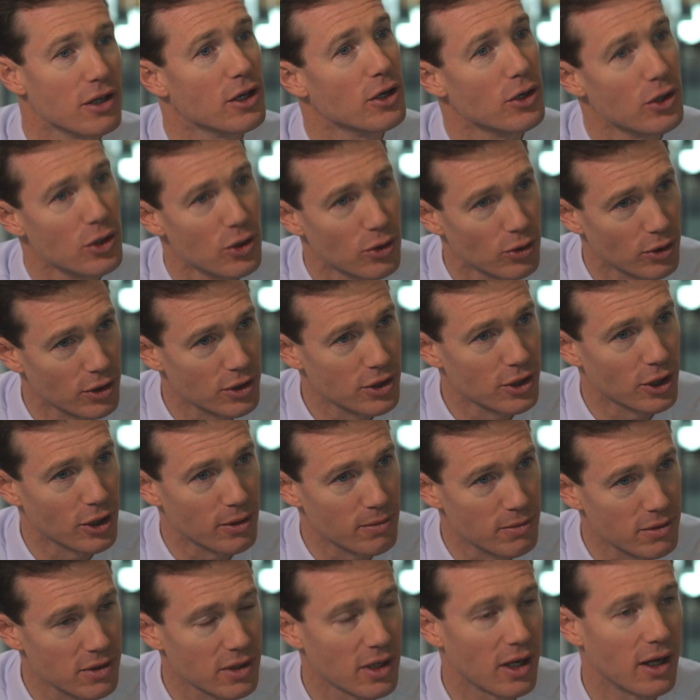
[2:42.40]
in euro
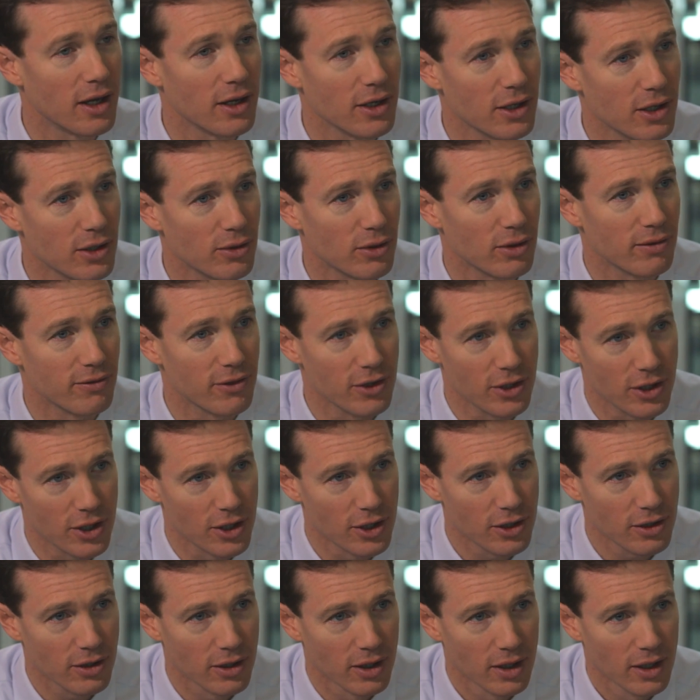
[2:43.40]
terms year over
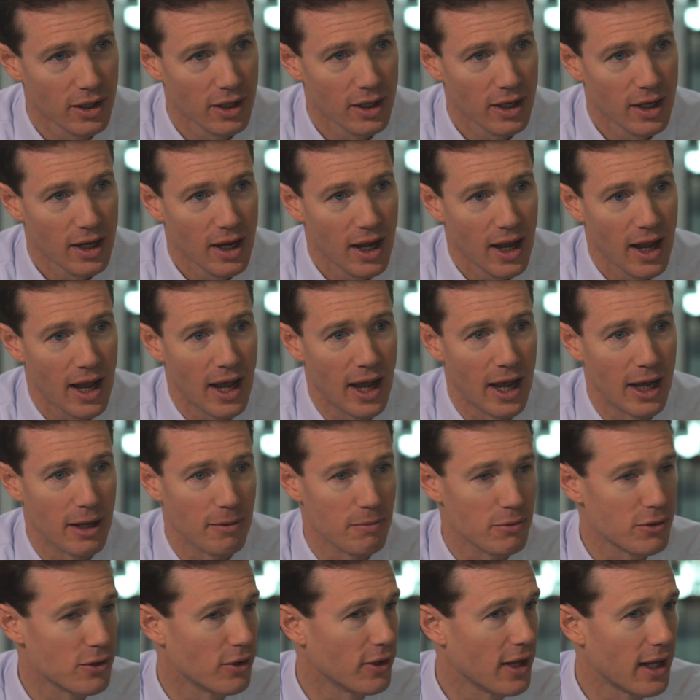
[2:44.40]
year.
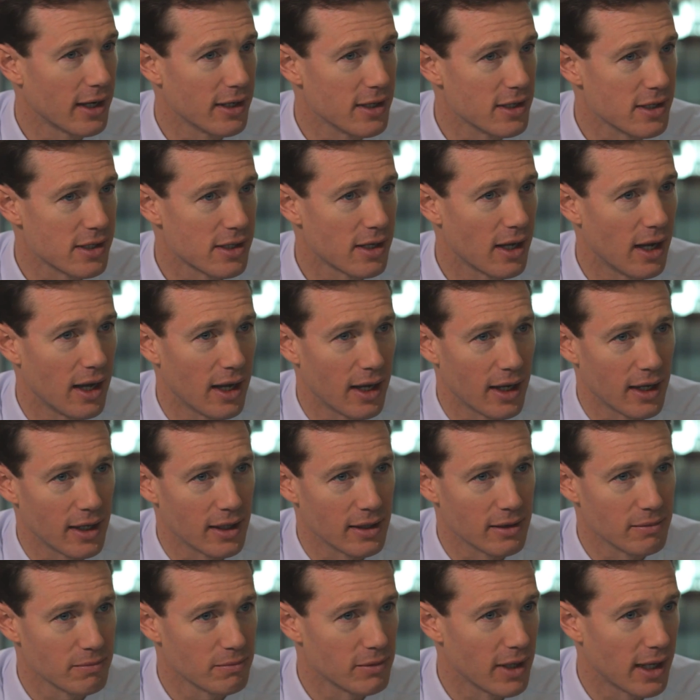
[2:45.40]
So that is
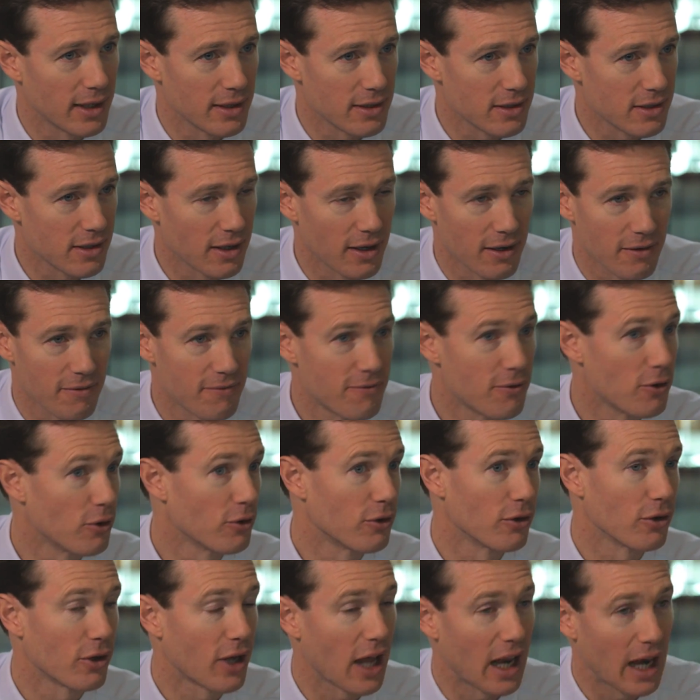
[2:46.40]
a
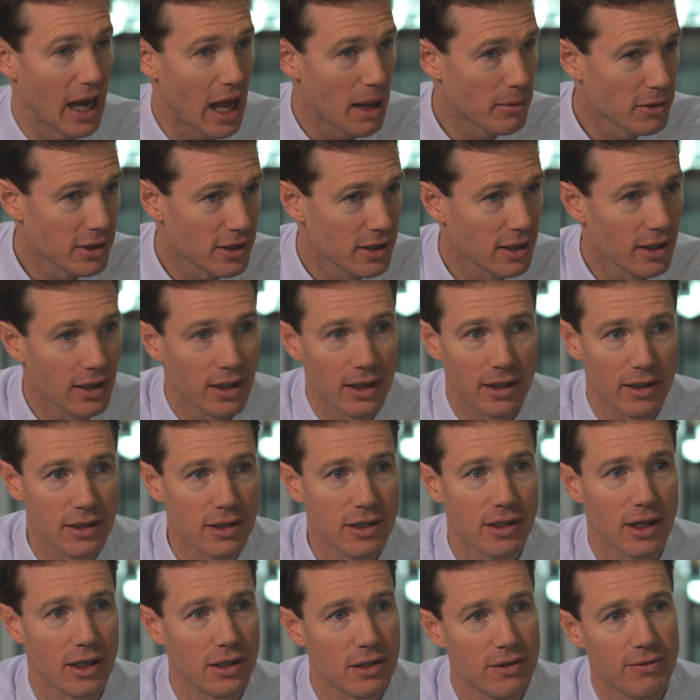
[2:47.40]
further calamity in a
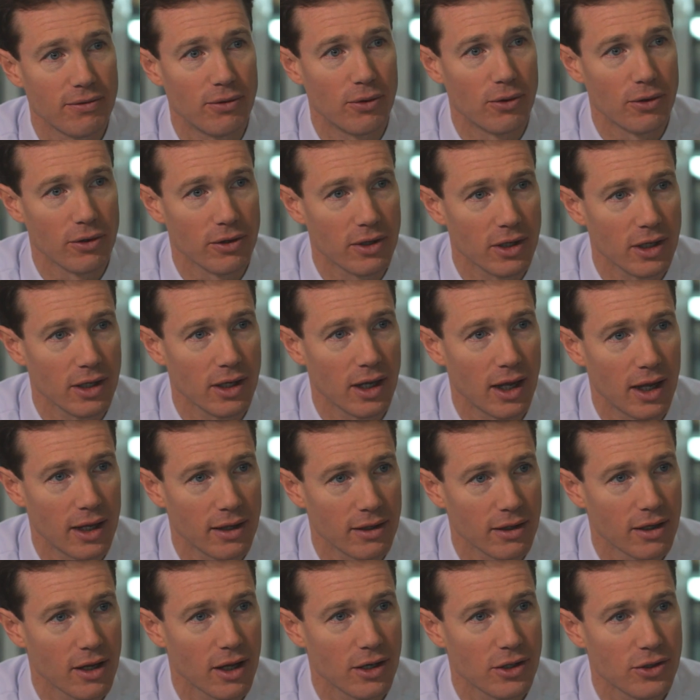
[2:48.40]
sense for
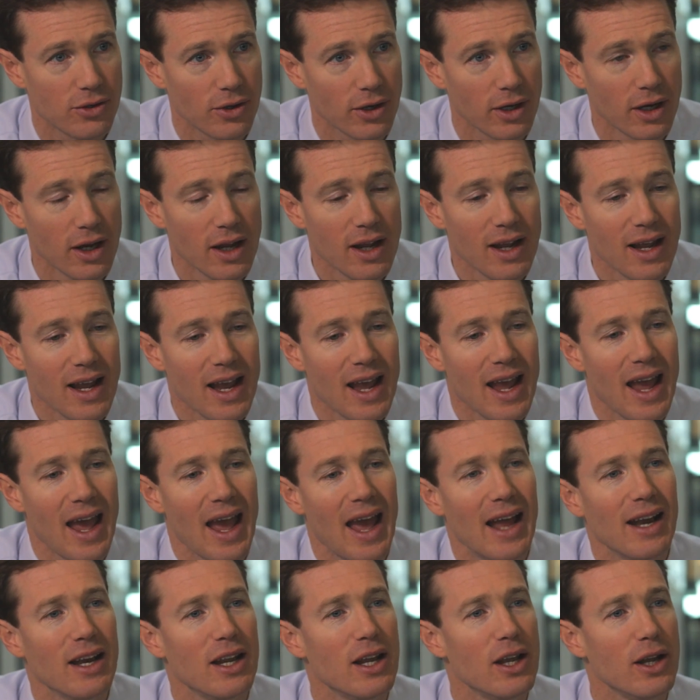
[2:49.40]
the country.
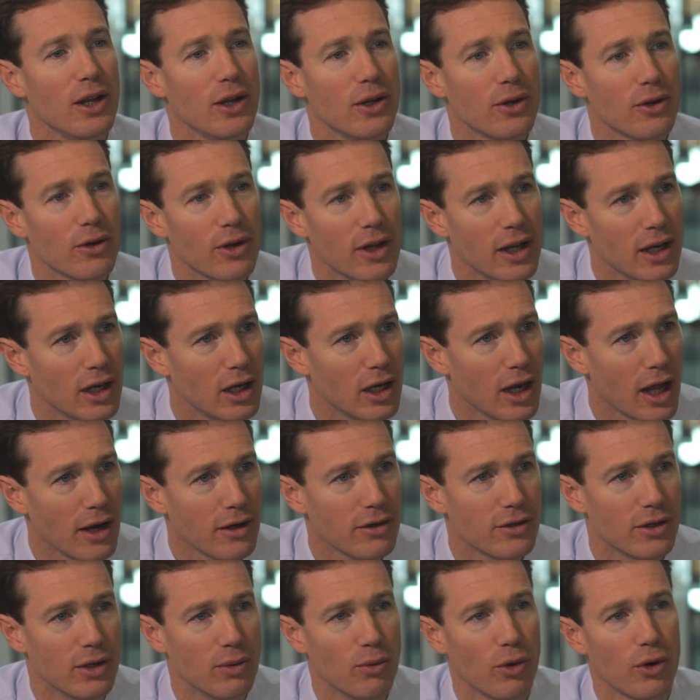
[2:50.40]
And here in
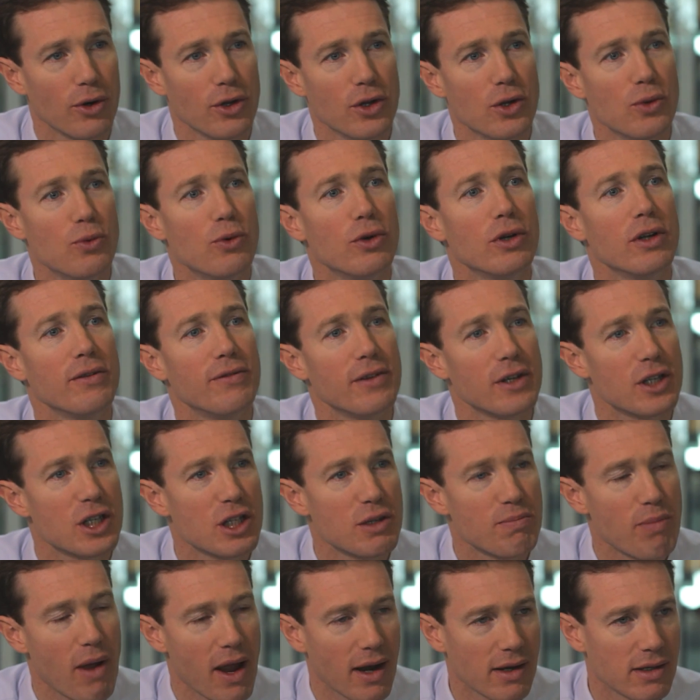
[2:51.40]
London, where you would have
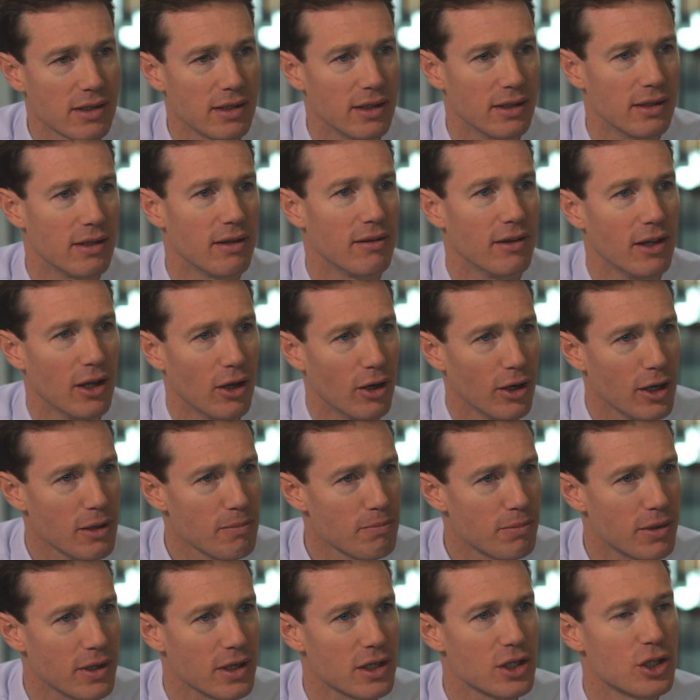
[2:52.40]
expected the
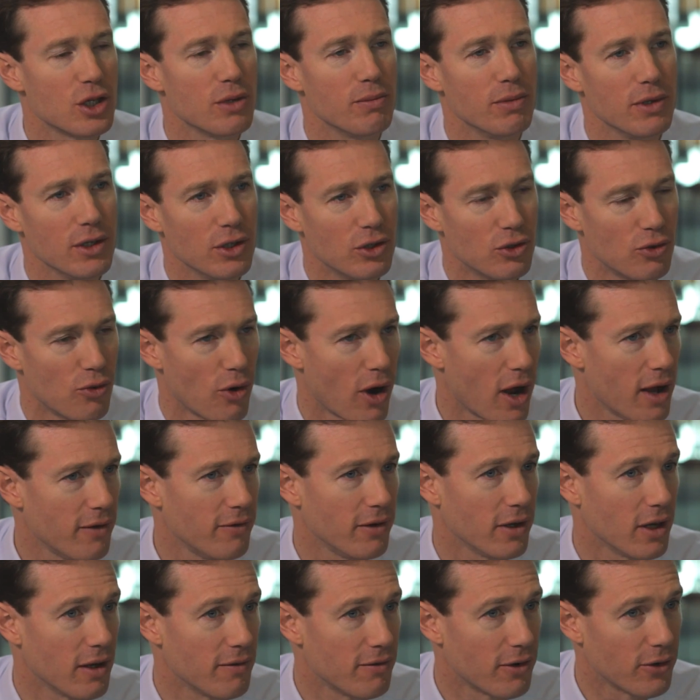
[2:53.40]
Olympics to be
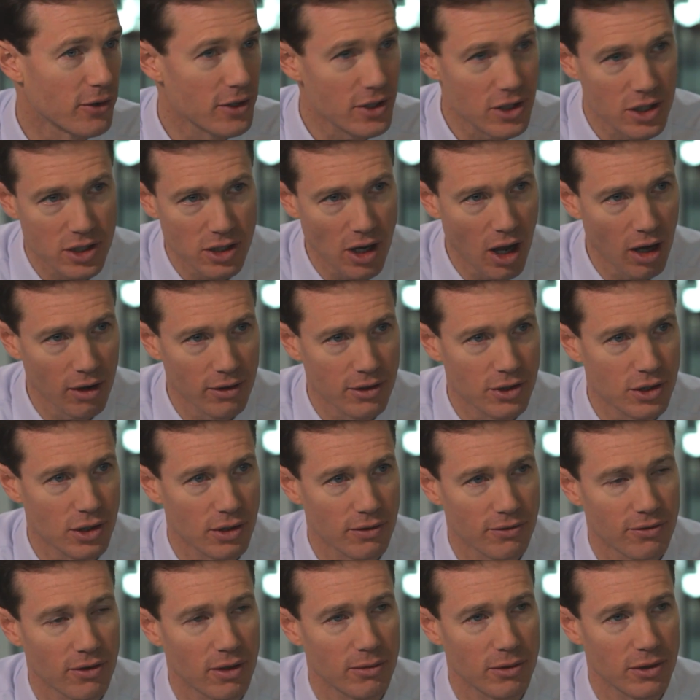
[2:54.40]
driving a very solid
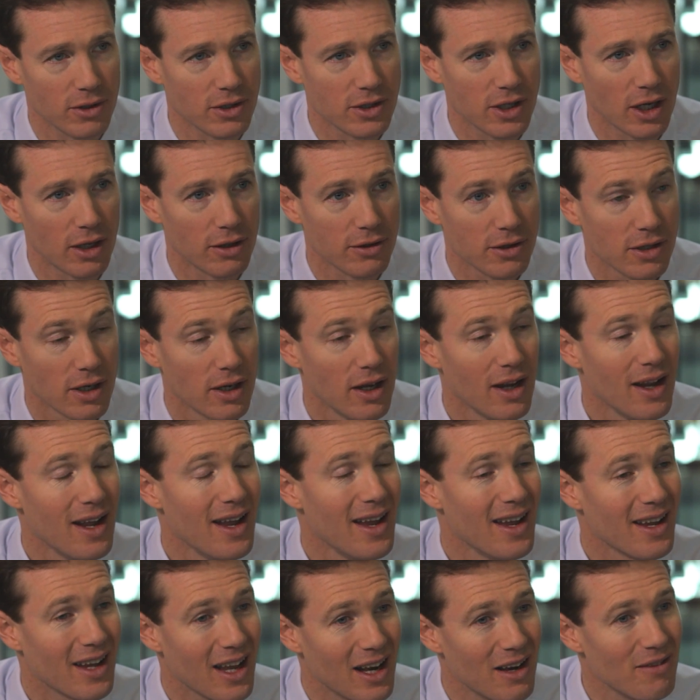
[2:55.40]
year from hotels,
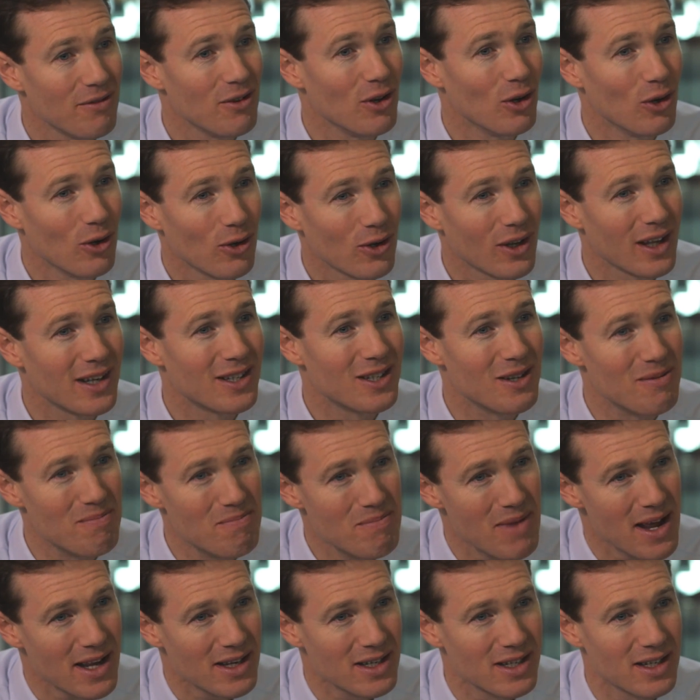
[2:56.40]
again, if you look at
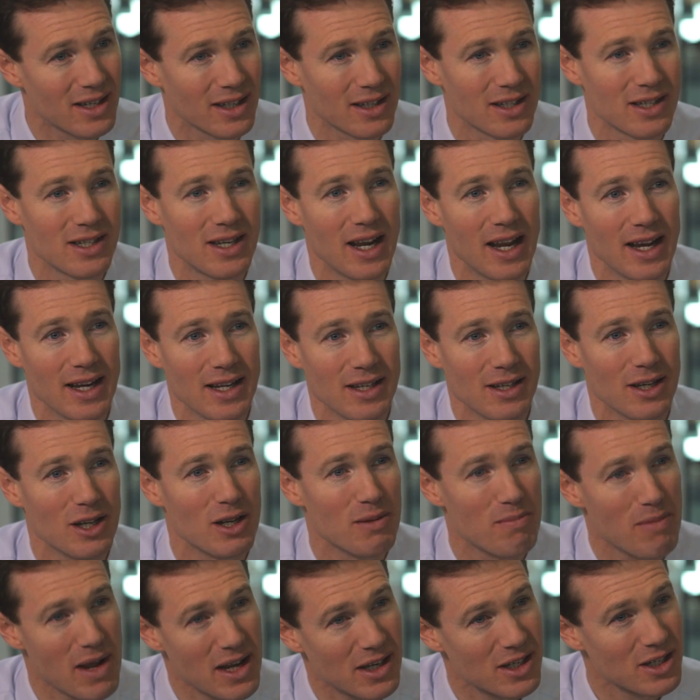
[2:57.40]
domestic stays and
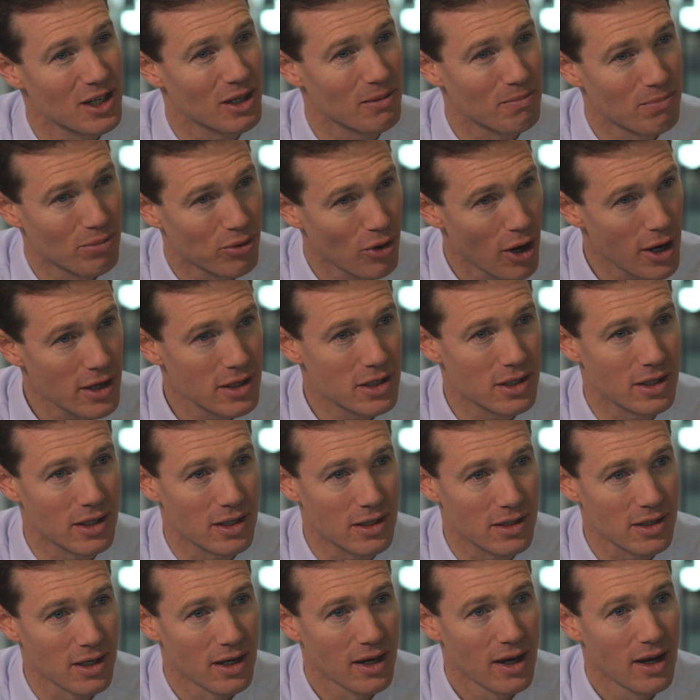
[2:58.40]
domestic
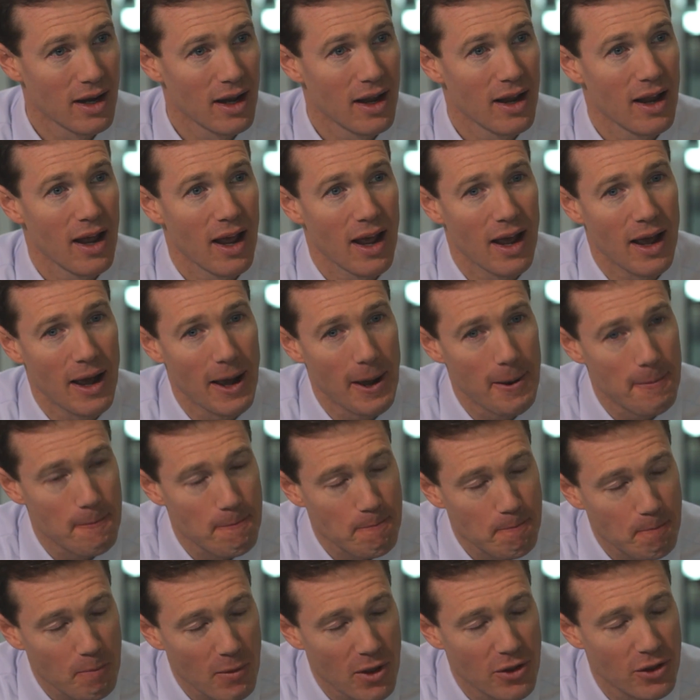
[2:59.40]
prices,
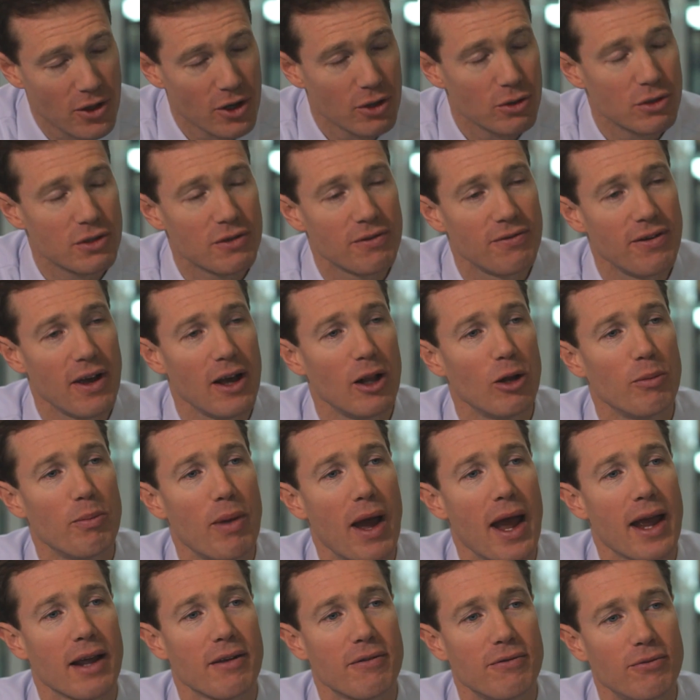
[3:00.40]
those fell
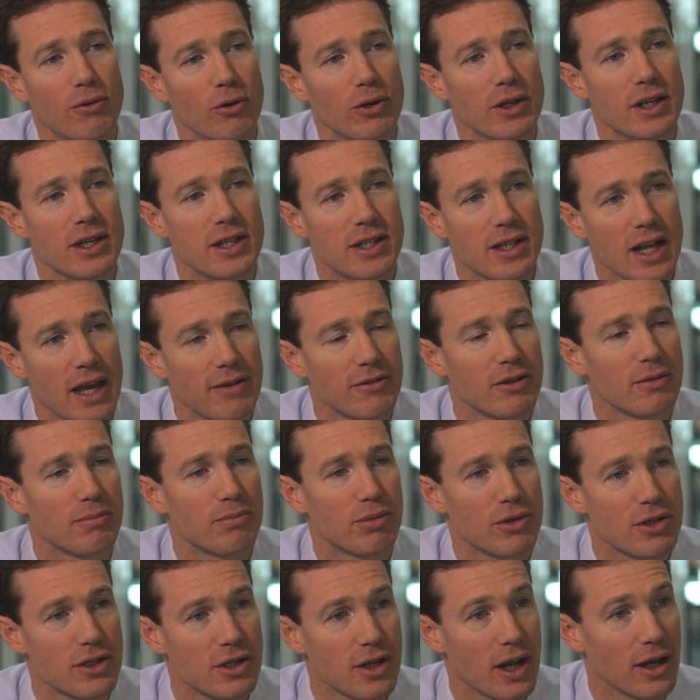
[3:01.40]
back fully
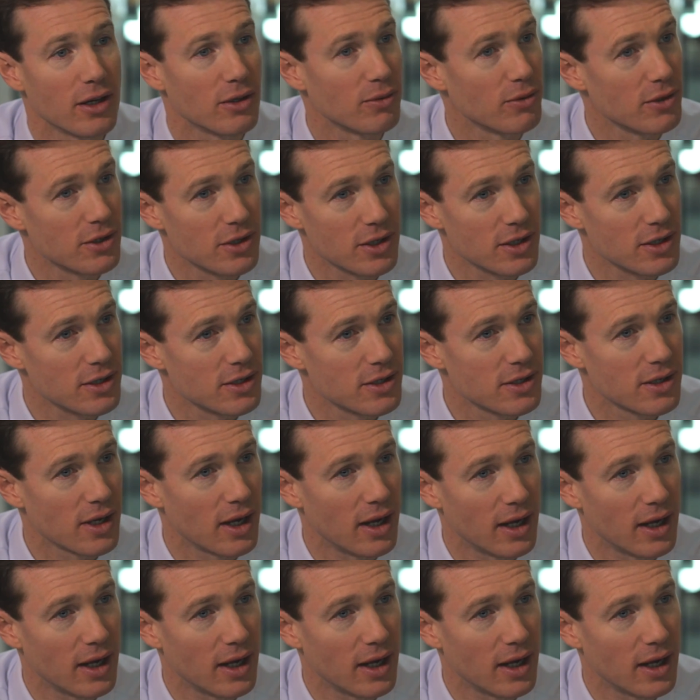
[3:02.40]
7%, which is